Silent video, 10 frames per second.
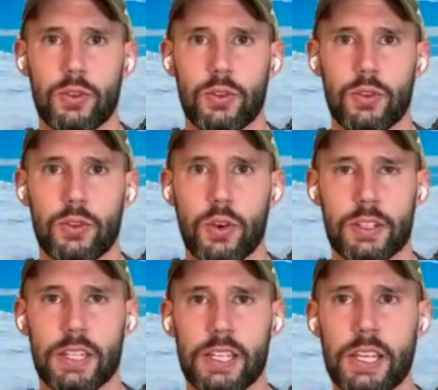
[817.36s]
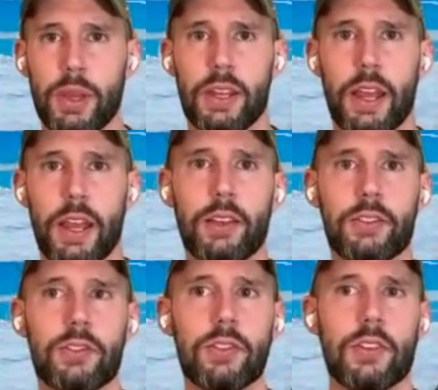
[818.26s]
Good. Deep
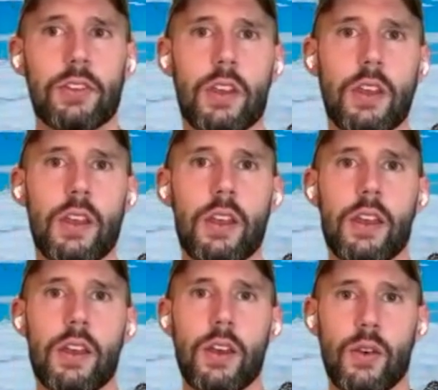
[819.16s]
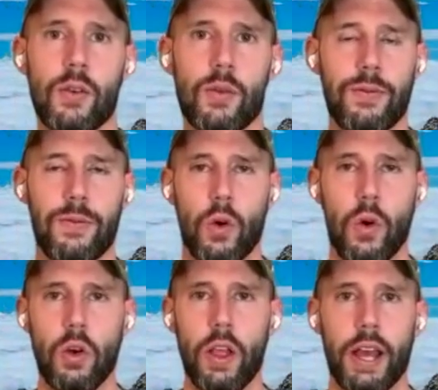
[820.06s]
inhales,
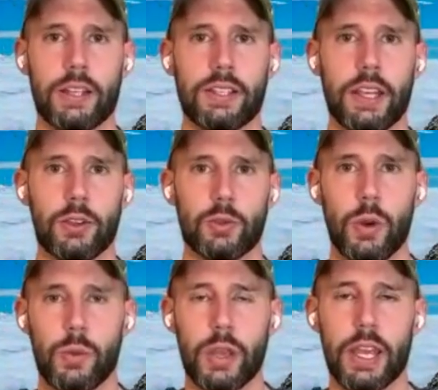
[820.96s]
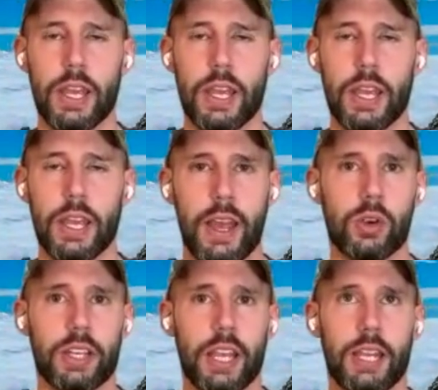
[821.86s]
full exhales. When we
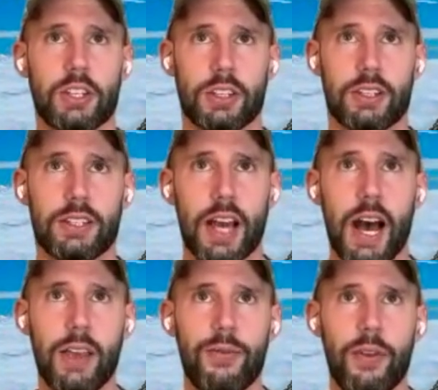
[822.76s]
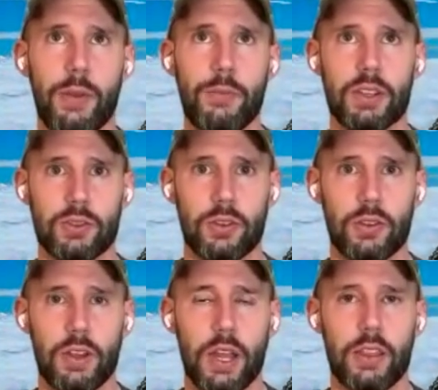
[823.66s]
inhale, we're engaging the diaphragm
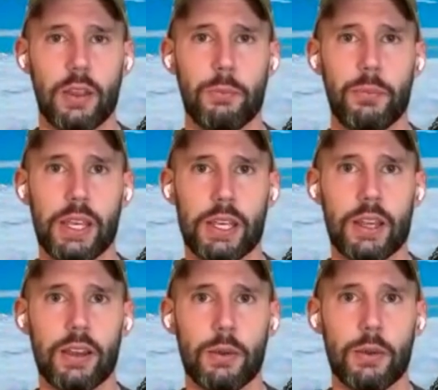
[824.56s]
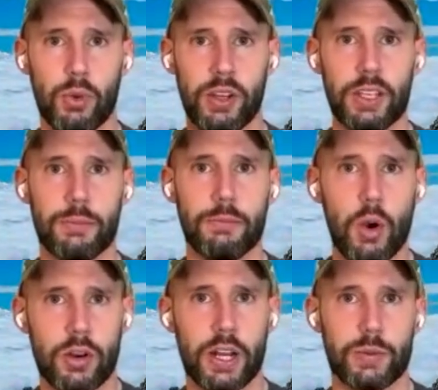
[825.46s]
muscle, a big breathing
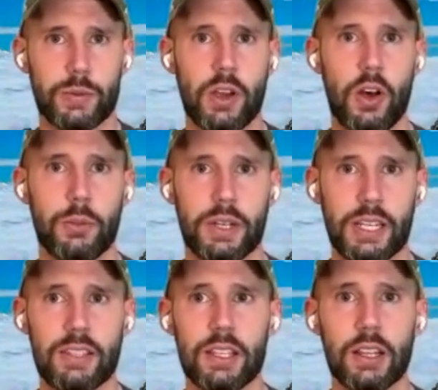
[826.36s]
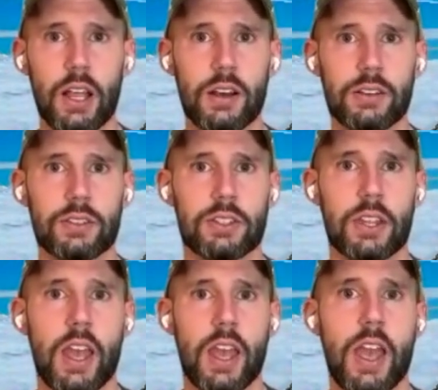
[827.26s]
motor, as we call it, beneath the
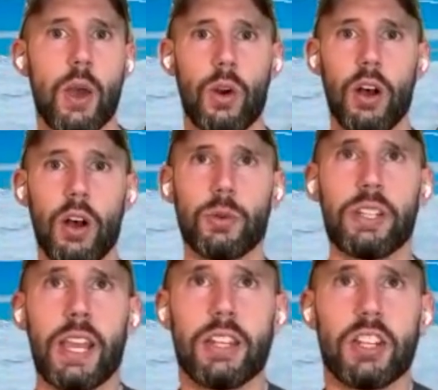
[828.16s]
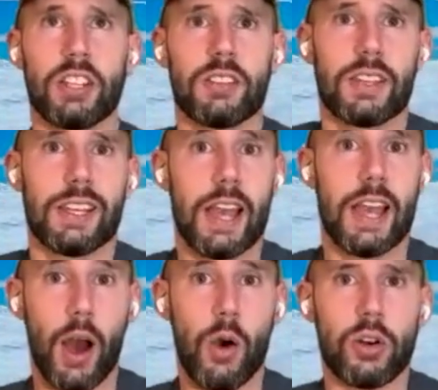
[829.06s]
lungs. We're also engaging the
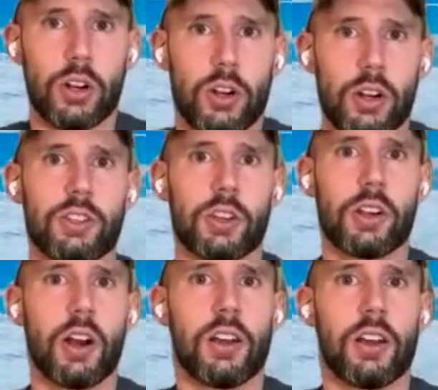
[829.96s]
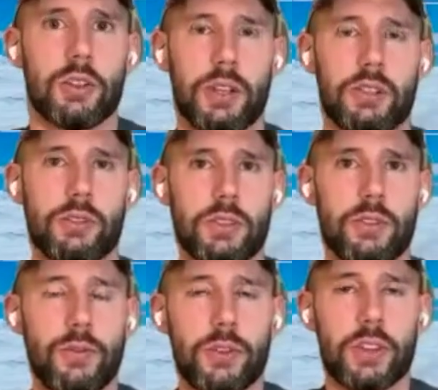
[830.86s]
outer intercostal muscles
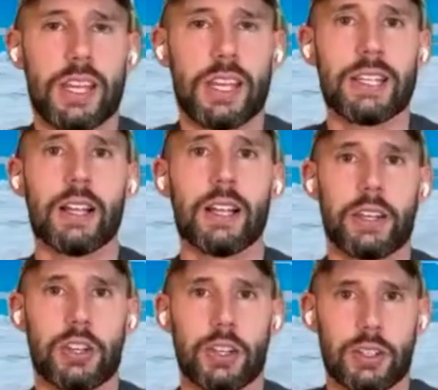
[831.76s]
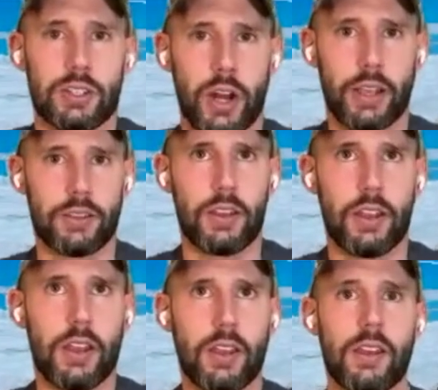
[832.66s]
for the inhalation strength.
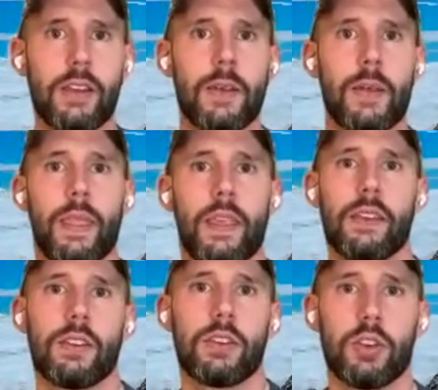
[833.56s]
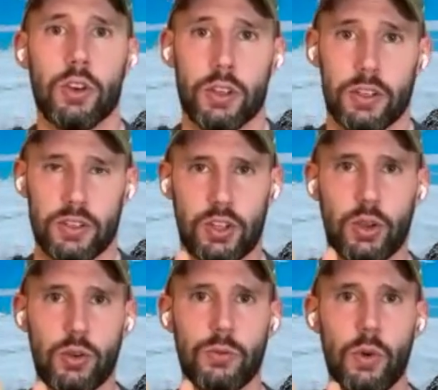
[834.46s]
Good.
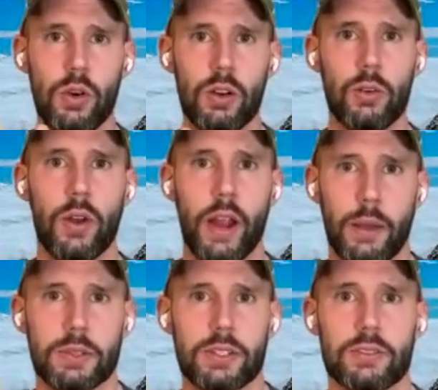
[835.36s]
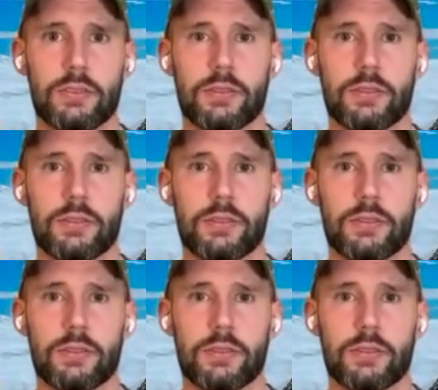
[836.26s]
2 more reps.